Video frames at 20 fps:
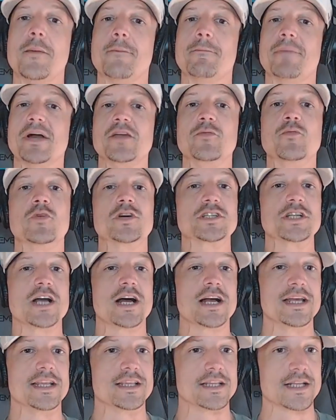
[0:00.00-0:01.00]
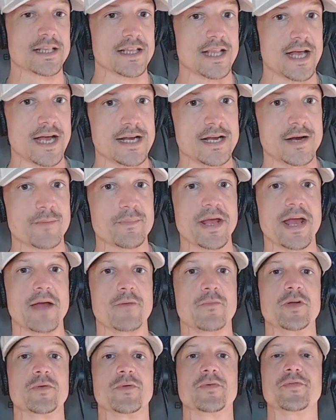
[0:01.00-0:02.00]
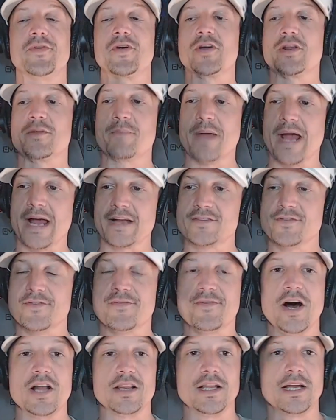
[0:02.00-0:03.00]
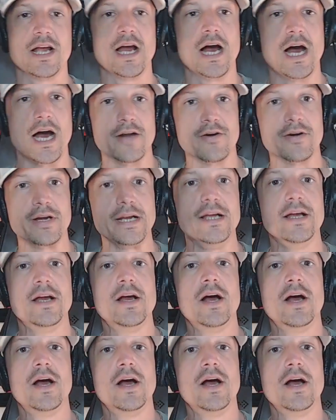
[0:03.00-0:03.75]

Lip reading: But he was not in the lineup, and we reverted back to Valakari